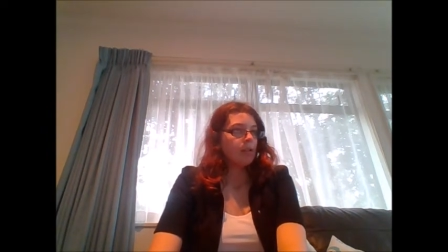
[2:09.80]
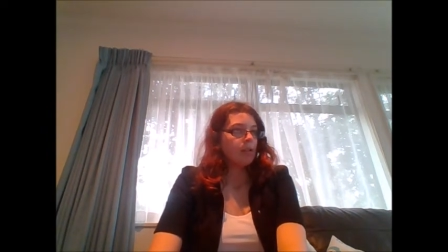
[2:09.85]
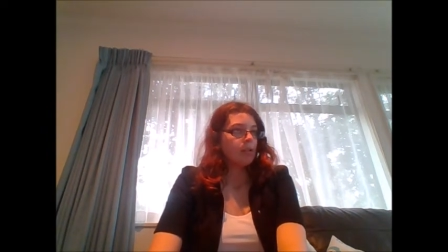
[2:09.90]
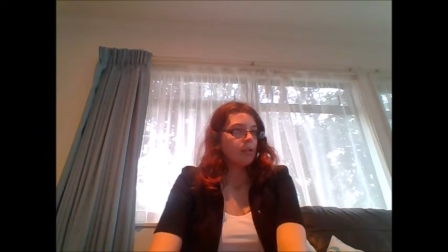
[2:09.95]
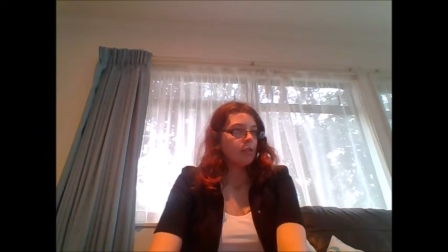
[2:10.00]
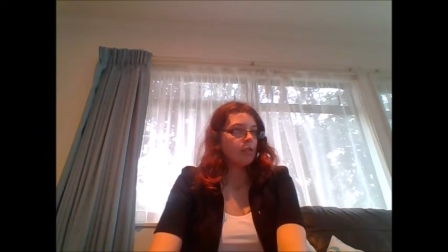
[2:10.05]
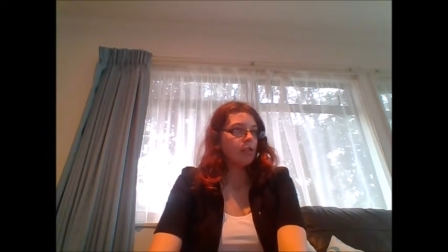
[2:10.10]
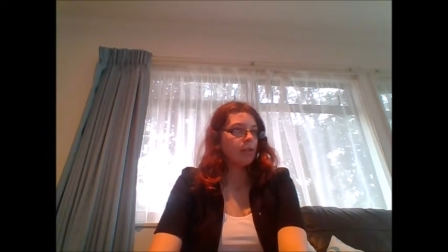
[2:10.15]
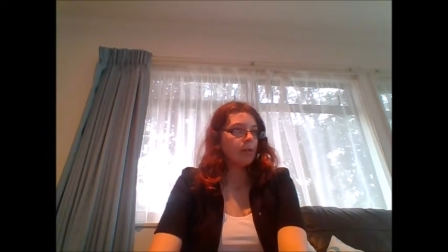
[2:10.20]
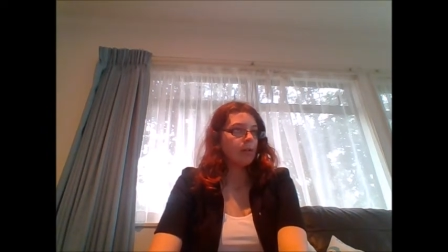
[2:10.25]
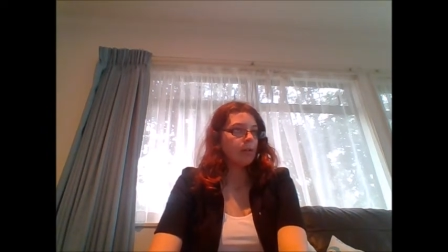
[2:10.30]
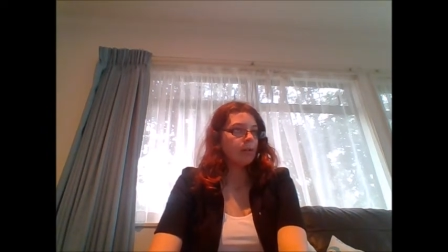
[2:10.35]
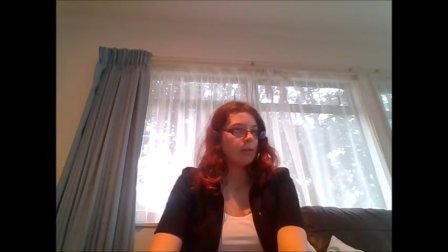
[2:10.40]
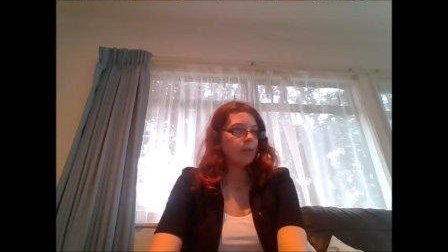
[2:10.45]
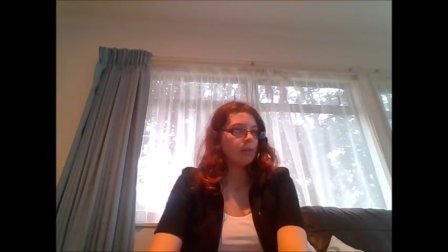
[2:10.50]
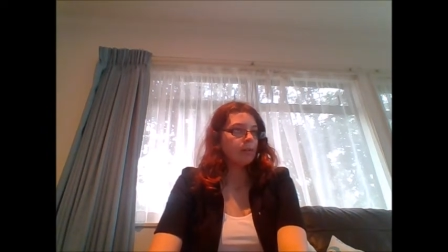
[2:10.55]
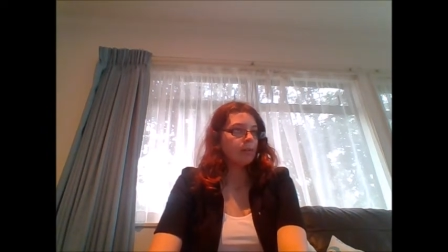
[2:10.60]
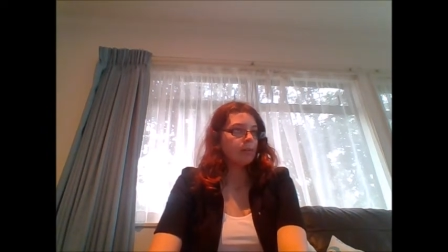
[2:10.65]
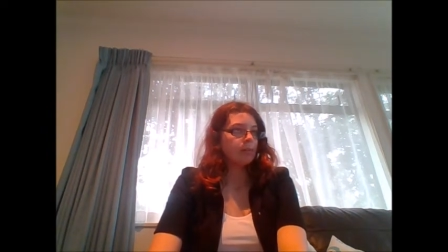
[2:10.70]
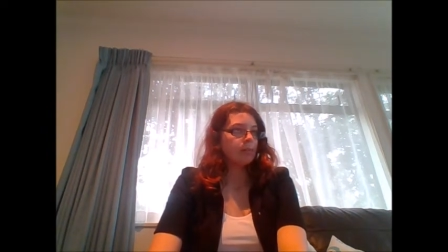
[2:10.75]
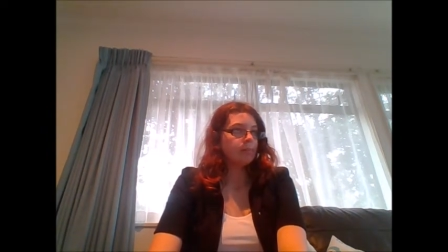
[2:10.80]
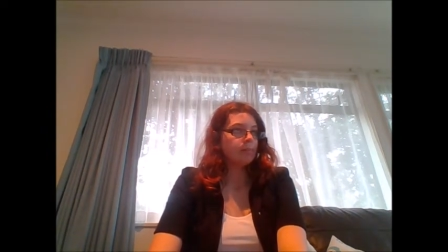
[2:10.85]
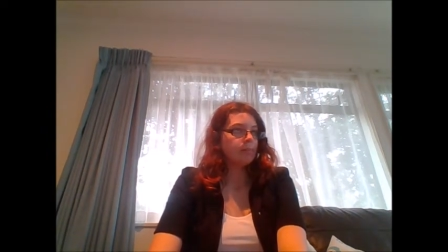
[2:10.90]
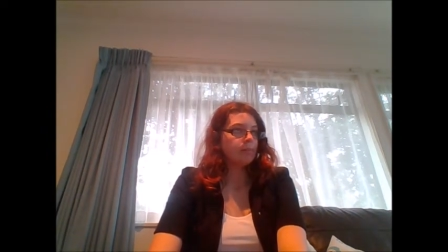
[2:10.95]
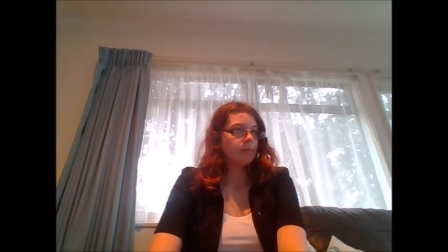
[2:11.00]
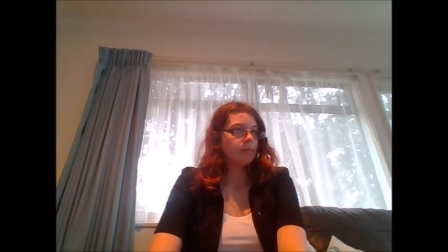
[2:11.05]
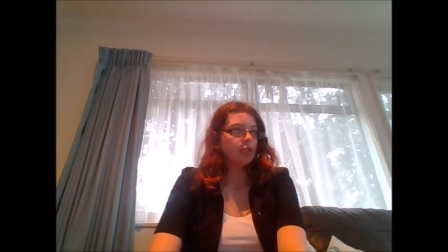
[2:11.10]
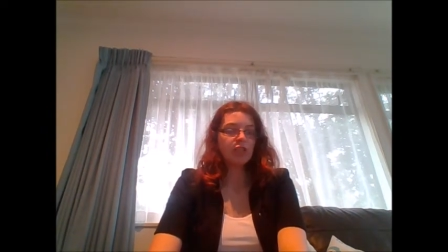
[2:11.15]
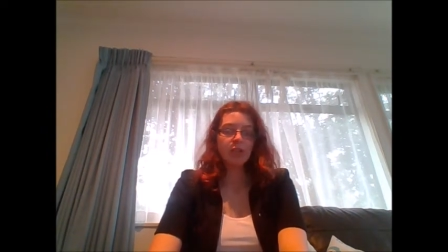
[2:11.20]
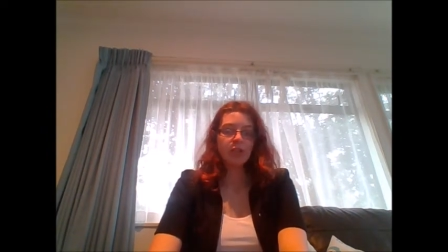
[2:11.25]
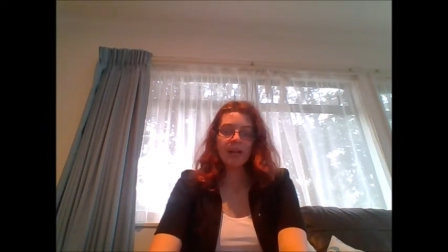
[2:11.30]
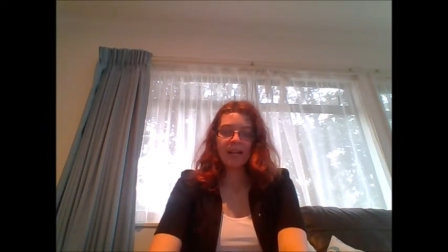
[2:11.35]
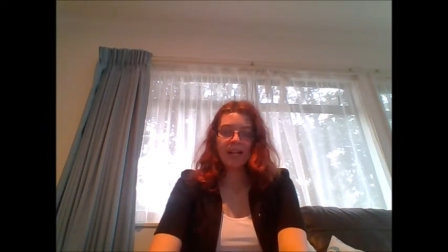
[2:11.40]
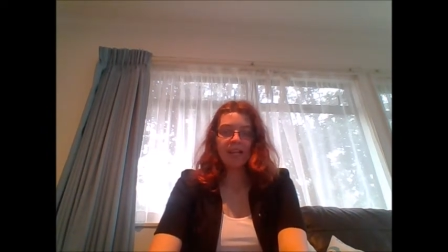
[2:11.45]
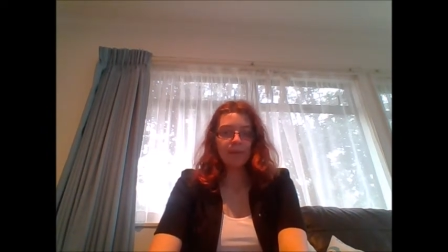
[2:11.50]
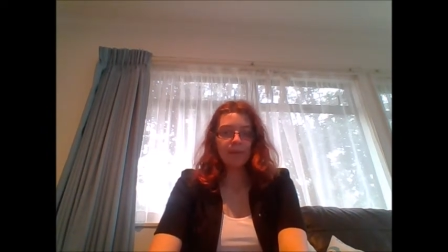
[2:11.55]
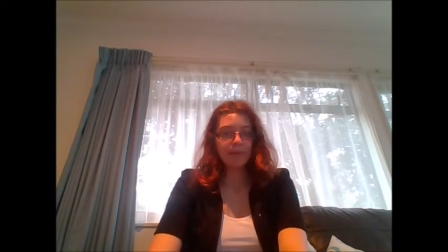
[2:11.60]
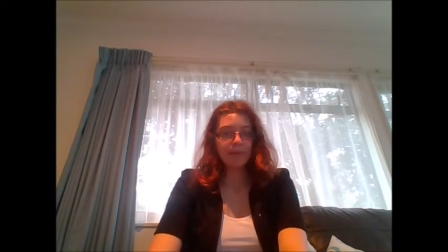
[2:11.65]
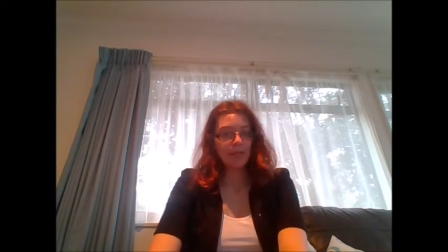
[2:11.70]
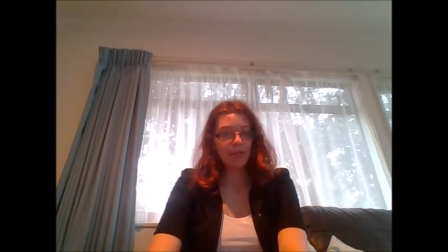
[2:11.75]
So she tried to
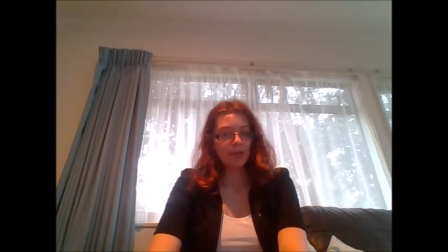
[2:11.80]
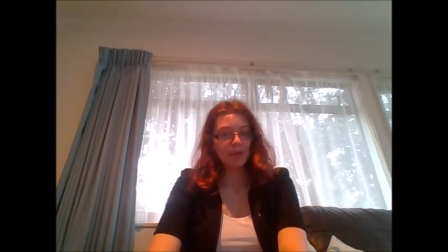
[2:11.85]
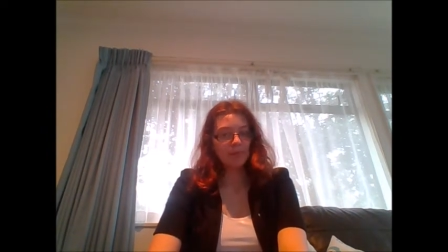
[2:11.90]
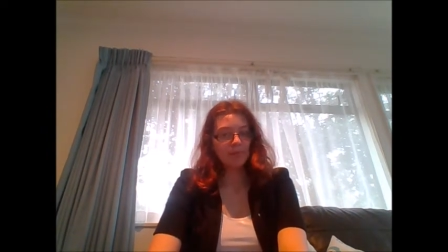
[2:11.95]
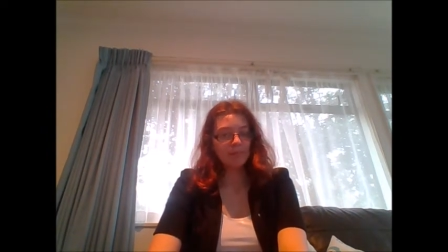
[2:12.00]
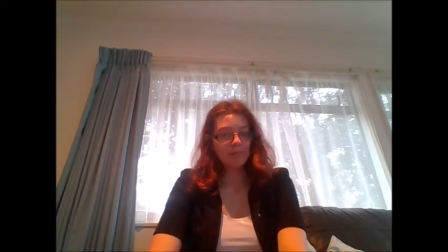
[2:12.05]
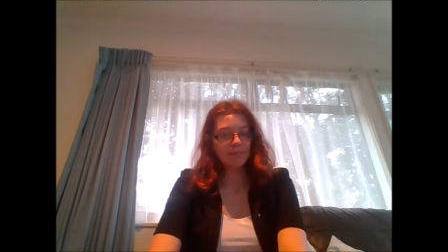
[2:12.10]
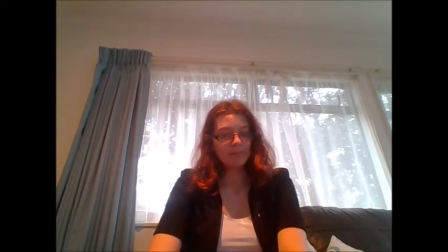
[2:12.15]
egg me on